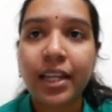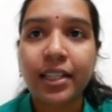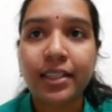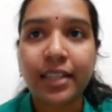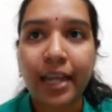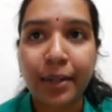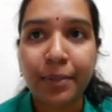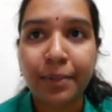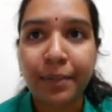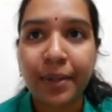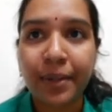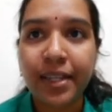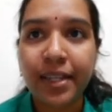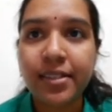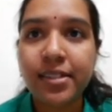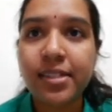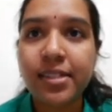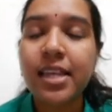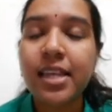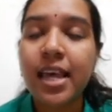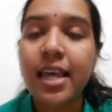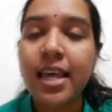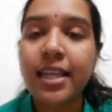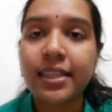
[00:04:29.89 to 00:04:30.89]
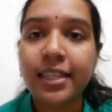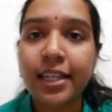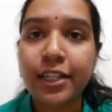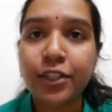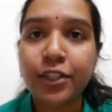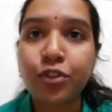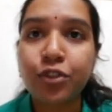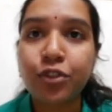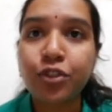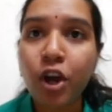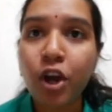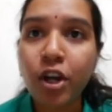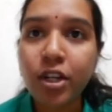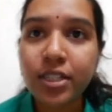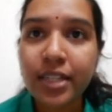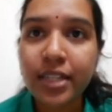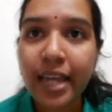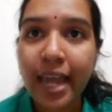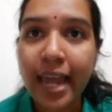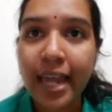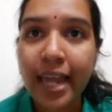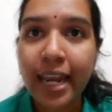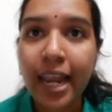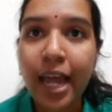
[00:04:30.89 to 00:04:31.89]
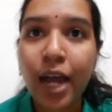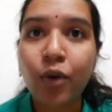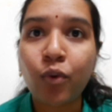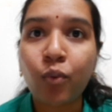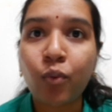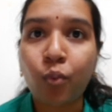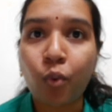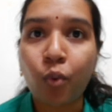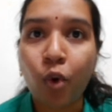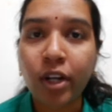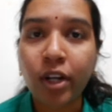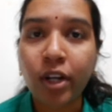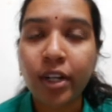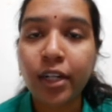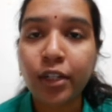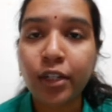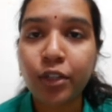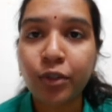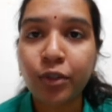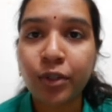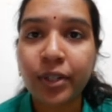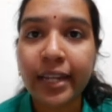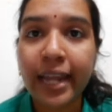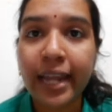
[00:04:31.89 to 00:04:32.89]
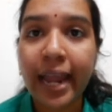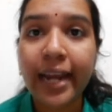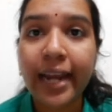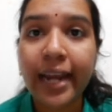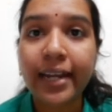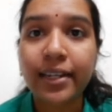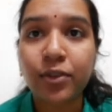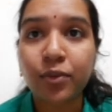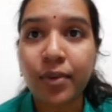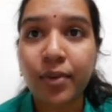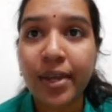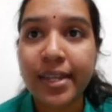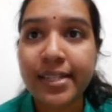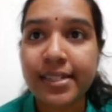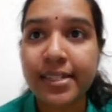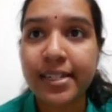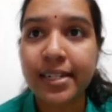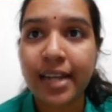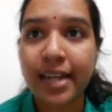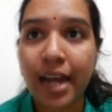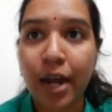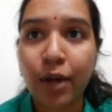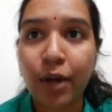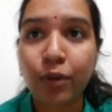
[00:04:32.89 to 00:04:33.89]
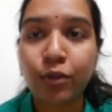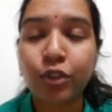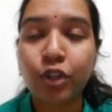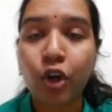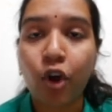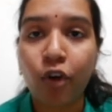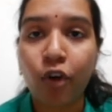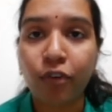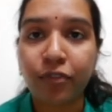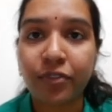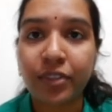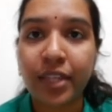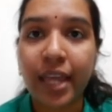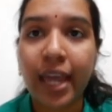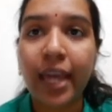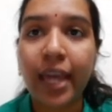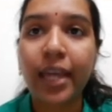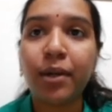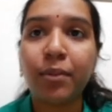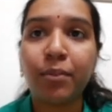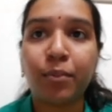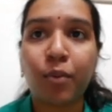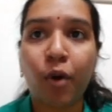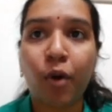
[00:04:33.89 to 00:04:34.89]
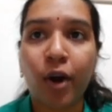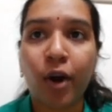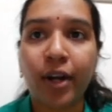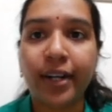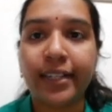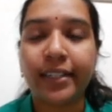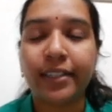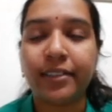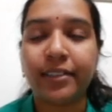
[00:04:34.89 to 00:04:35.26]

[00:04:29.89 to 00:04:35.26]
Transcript: That means they do not allow water to get wasted out of their body.